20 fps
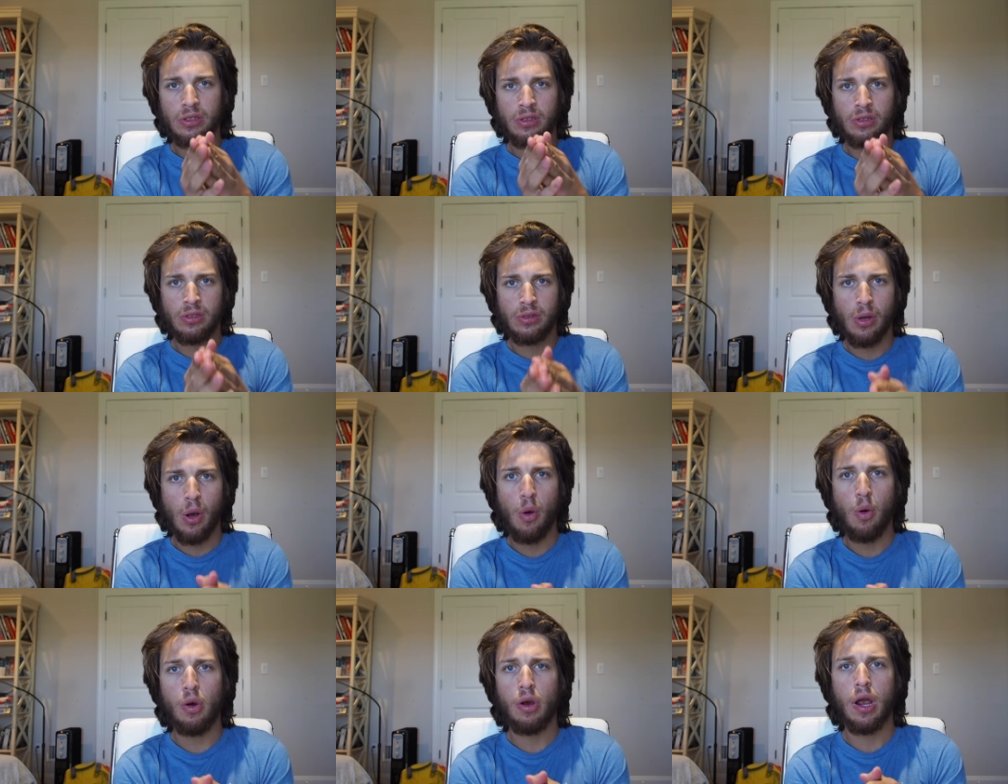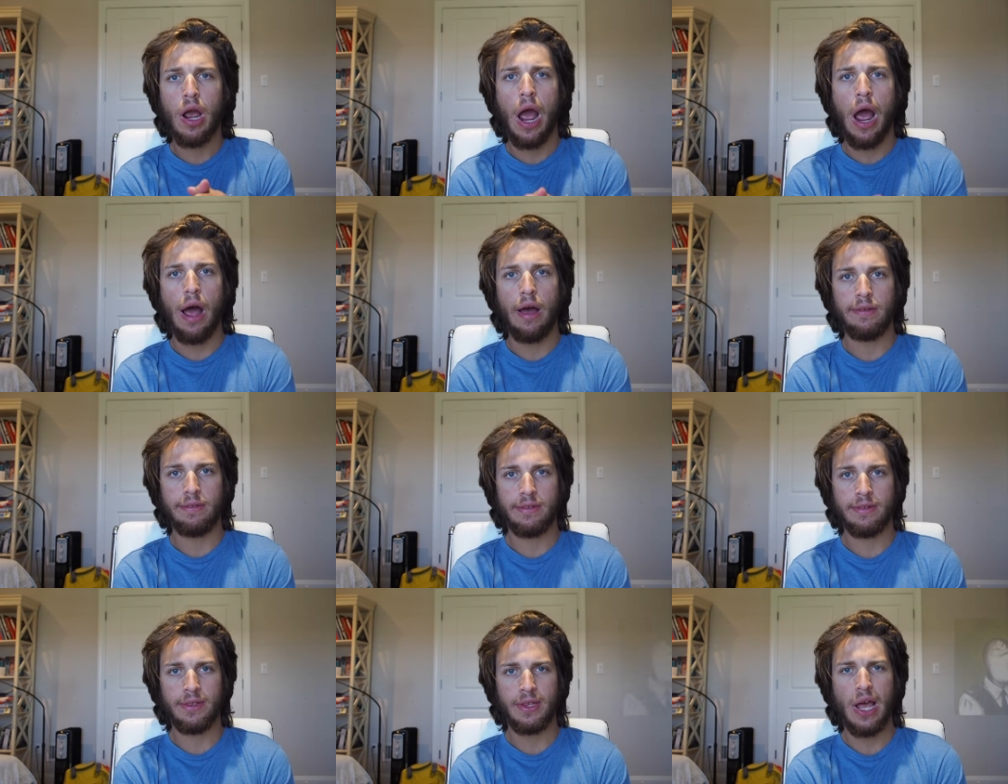
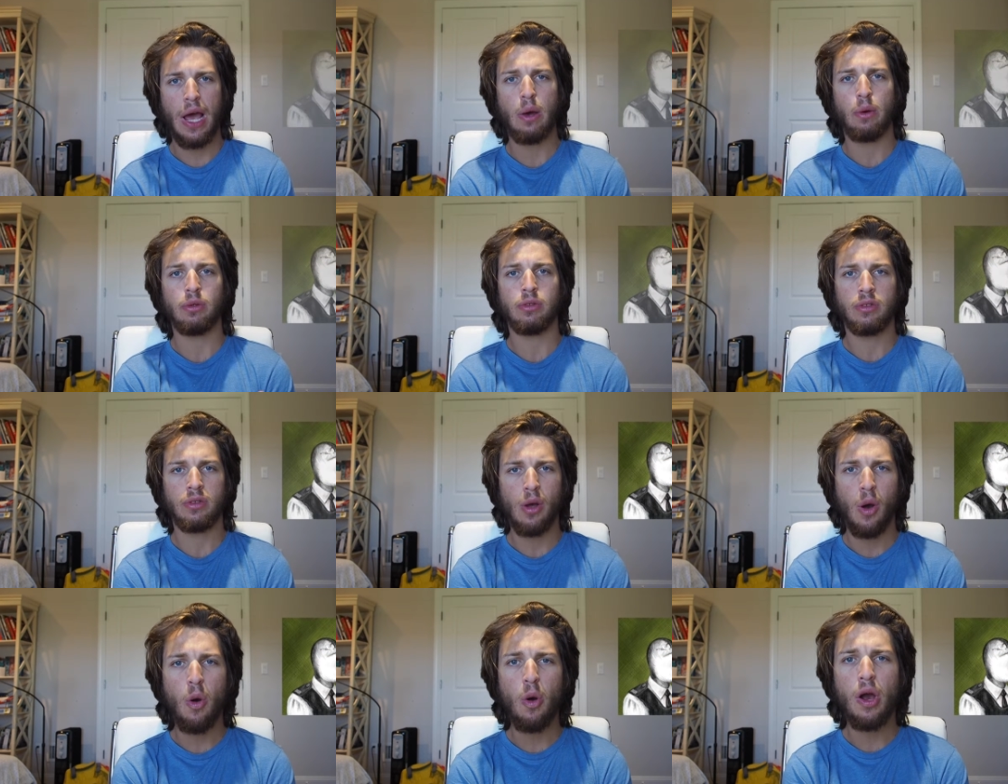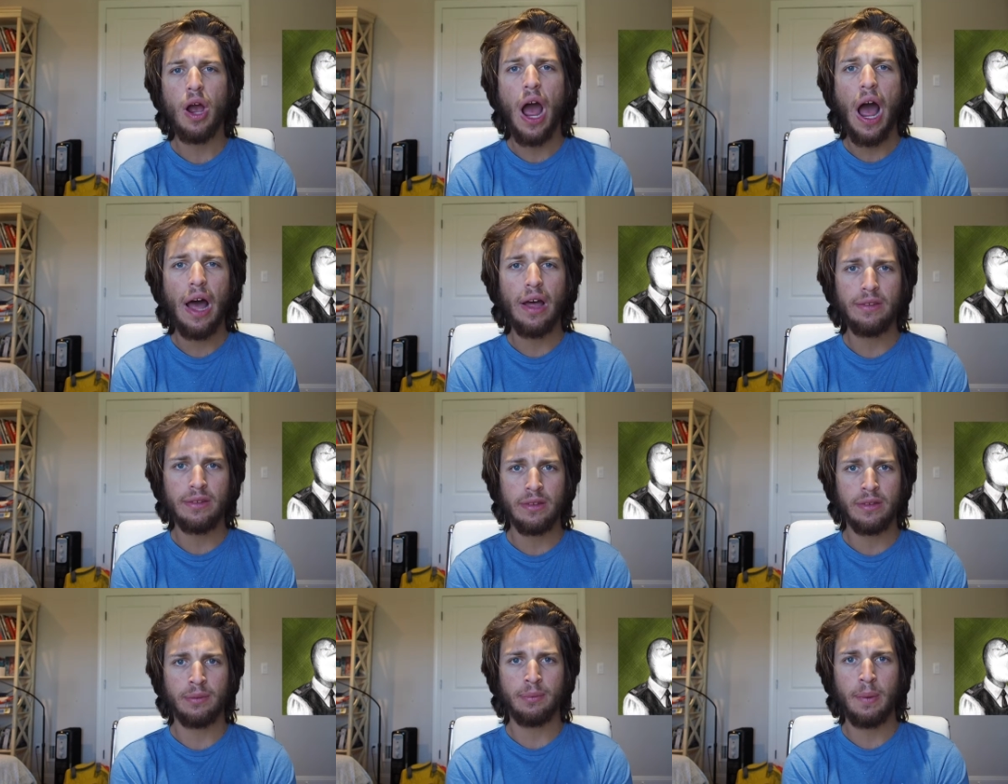SolGods. Now
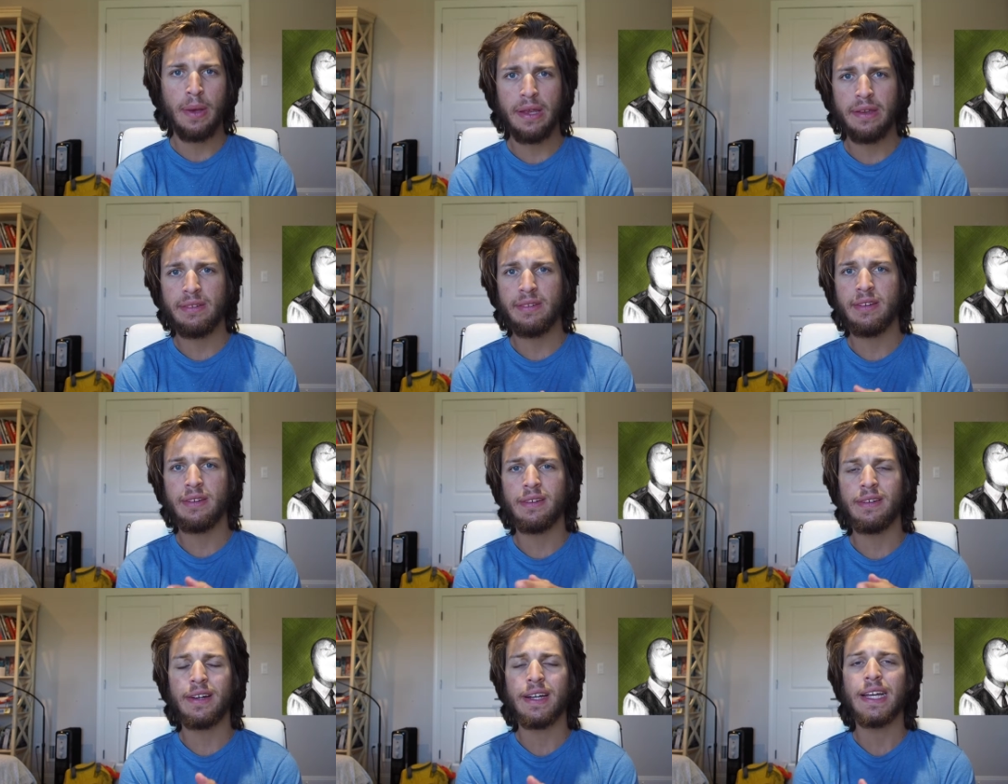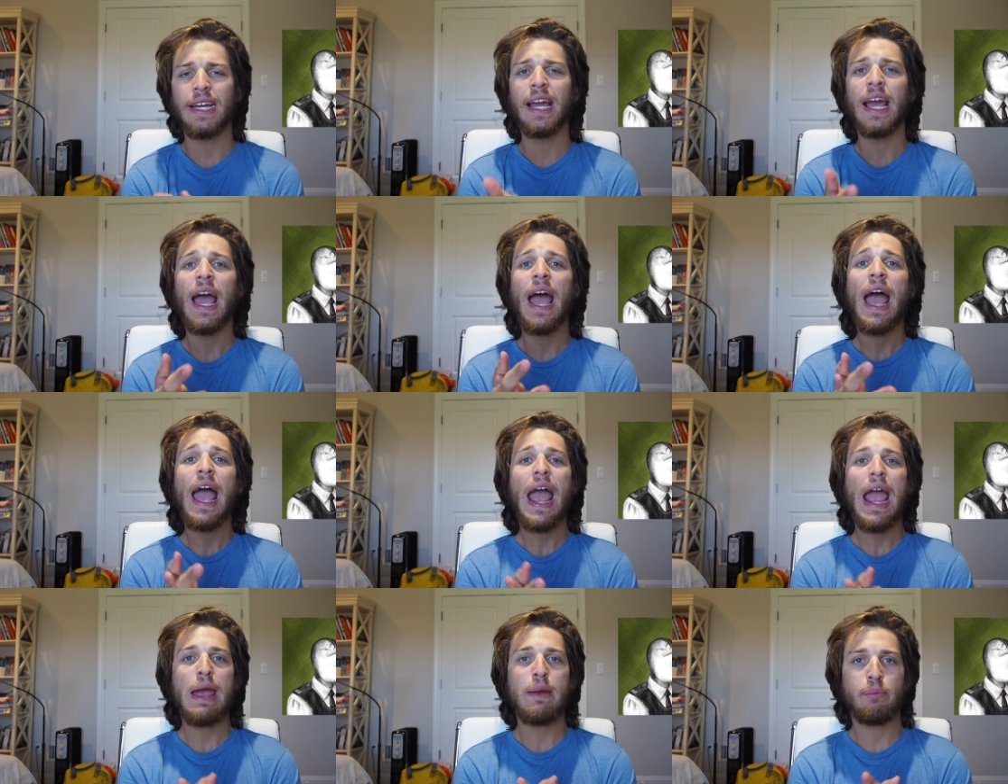SolGods is basically
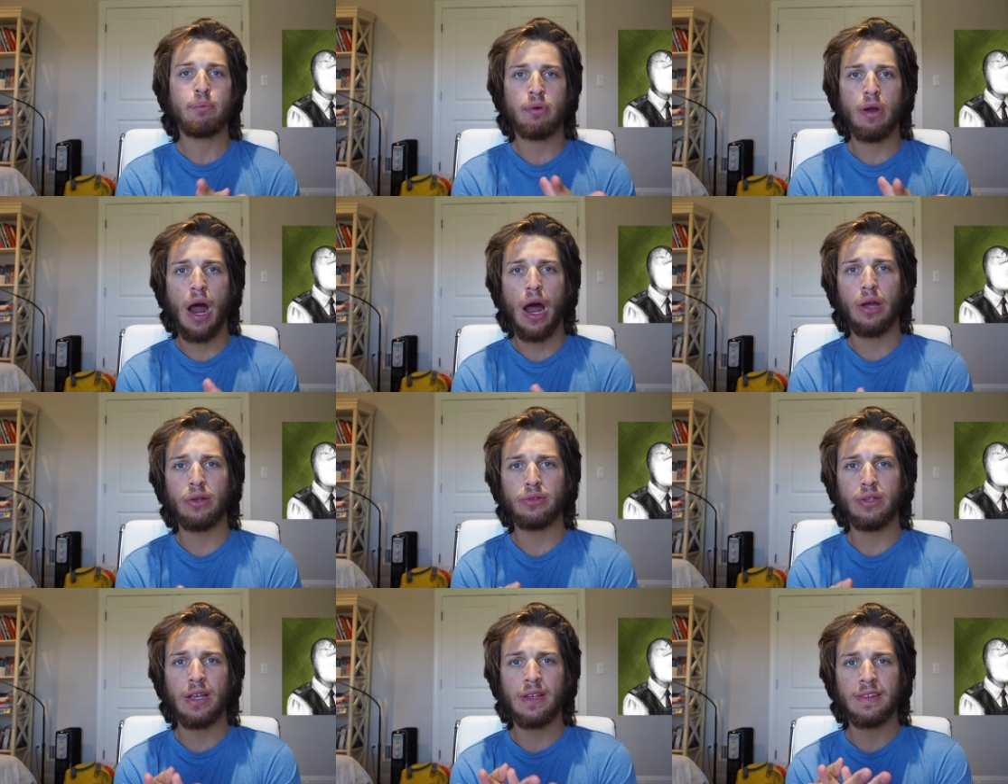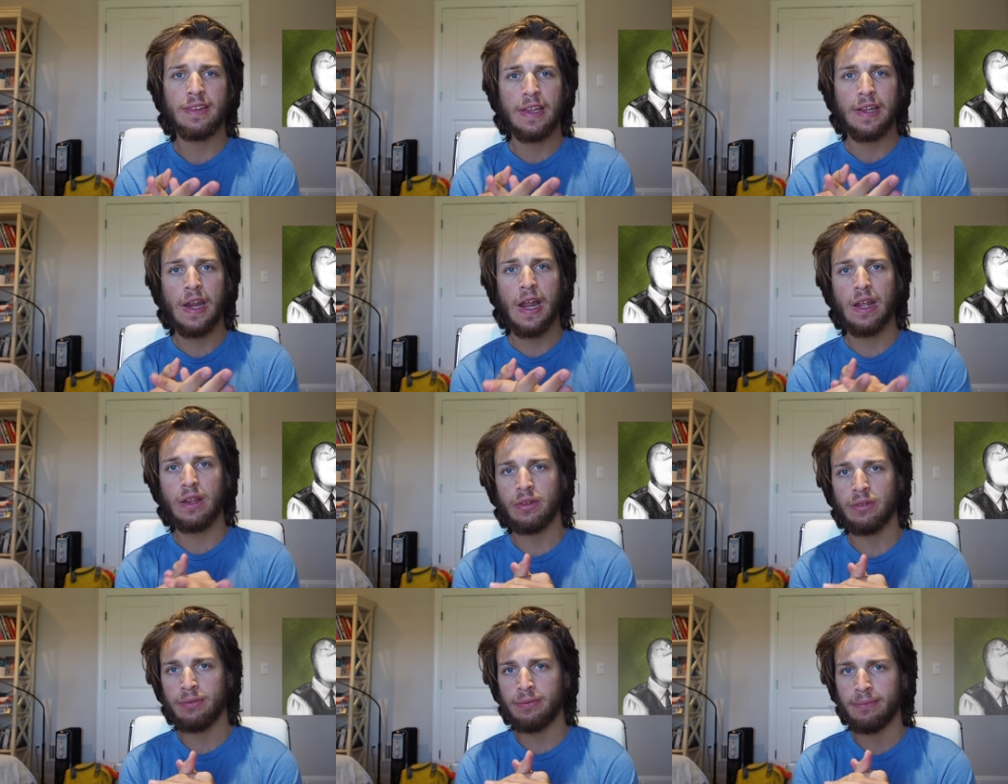a project that
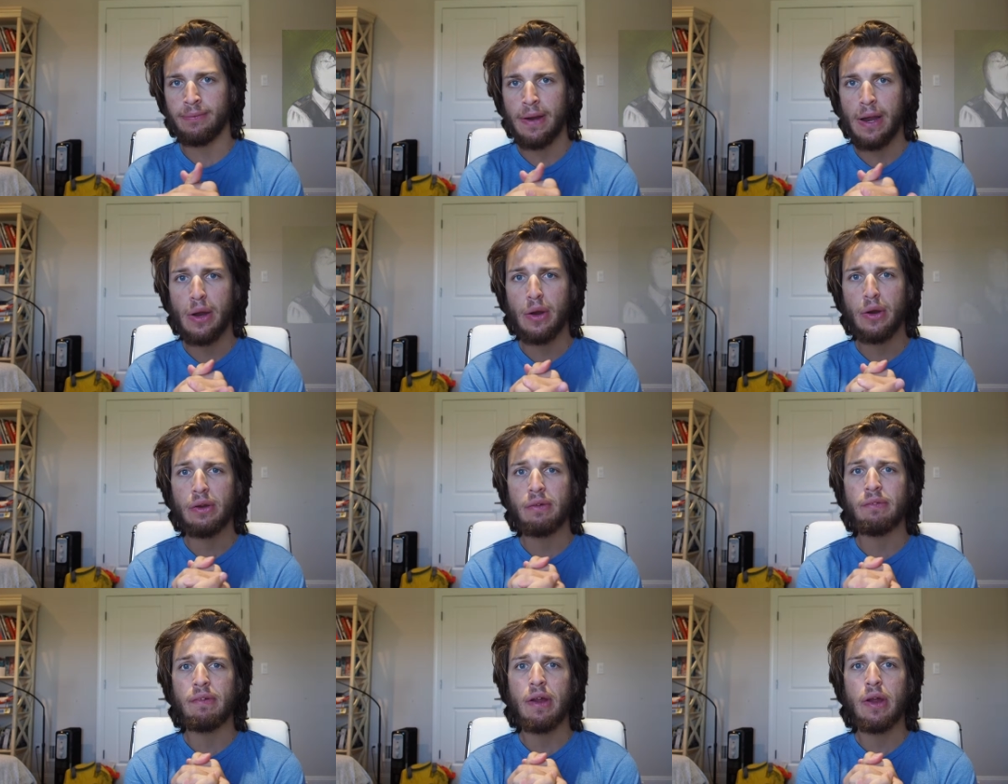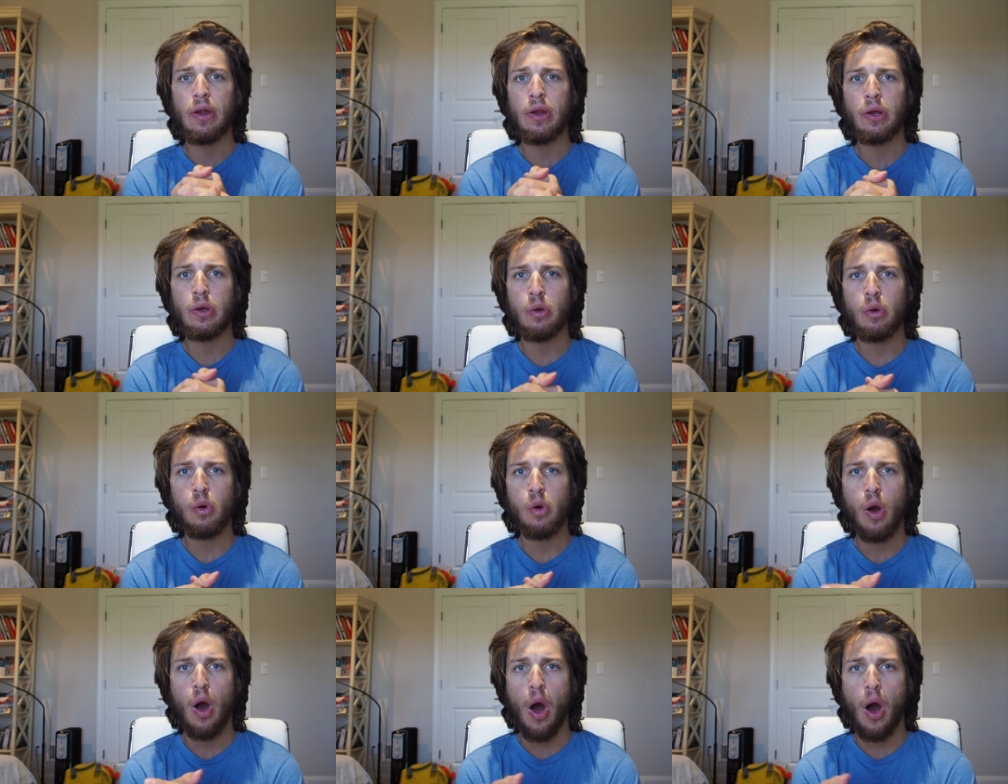has very very
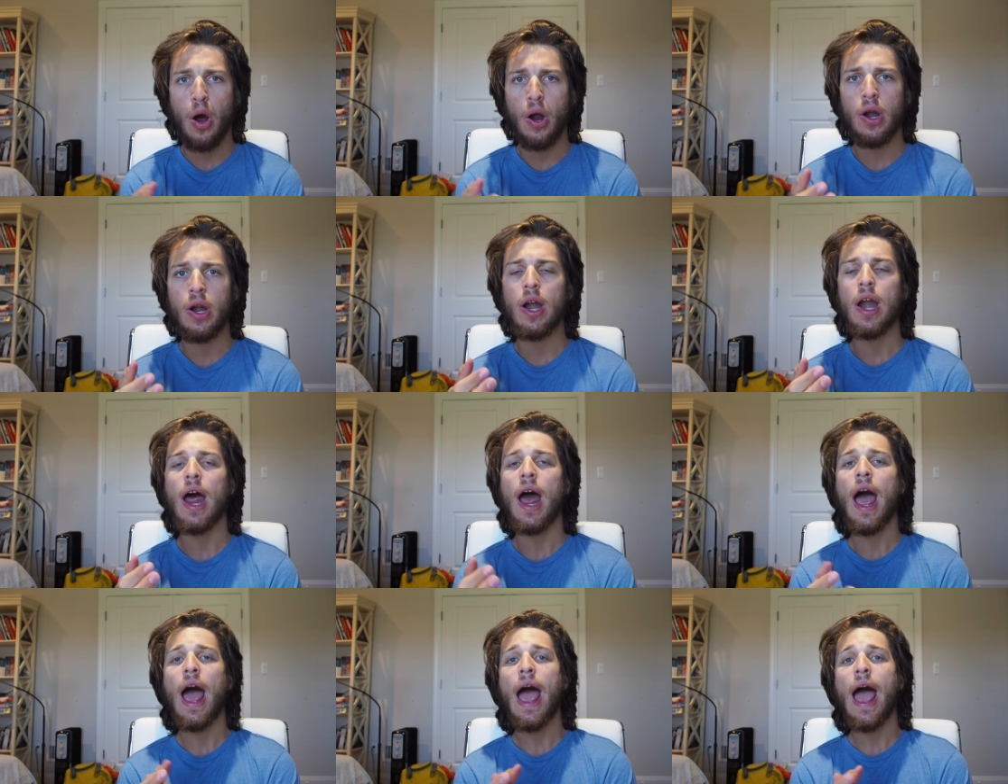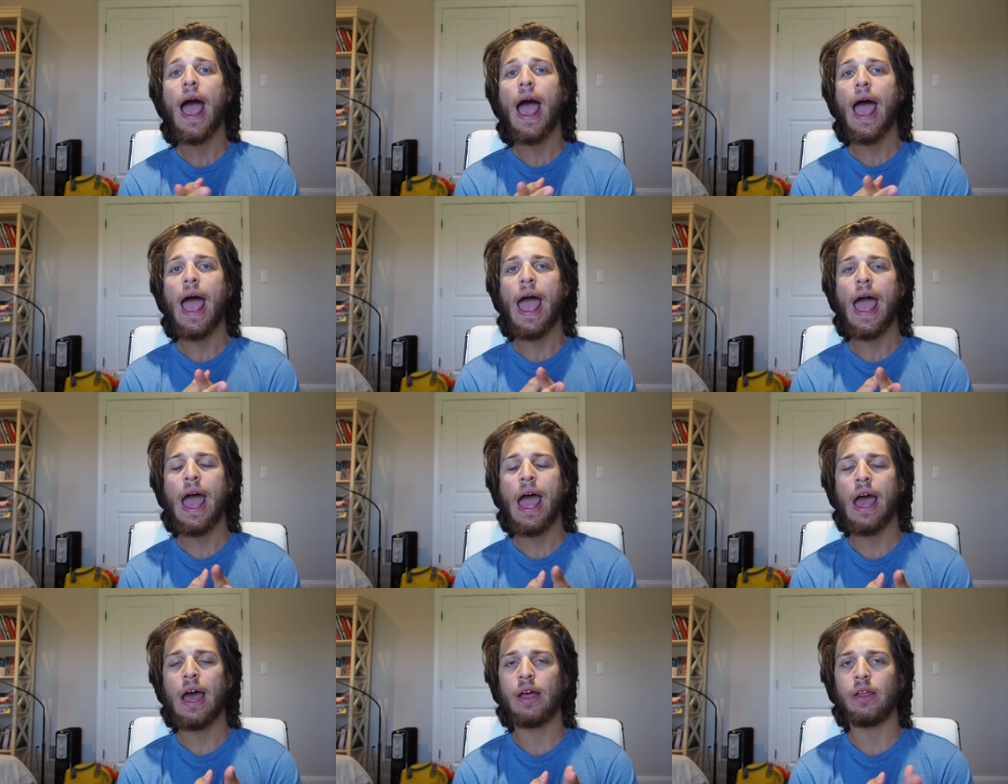cool art,
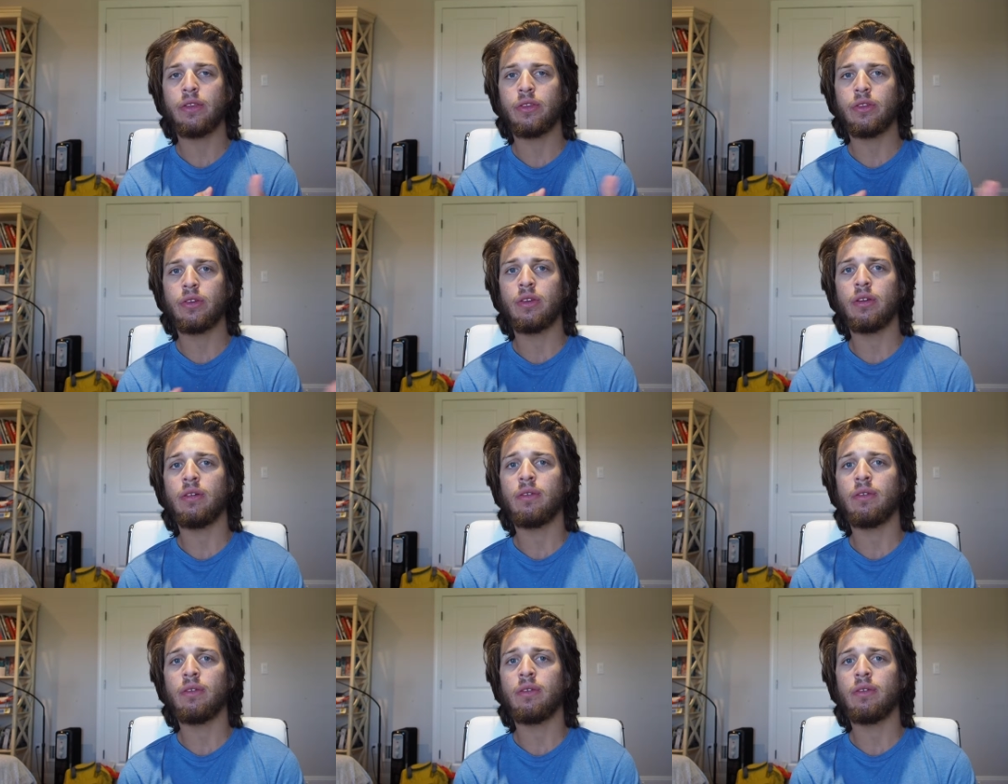and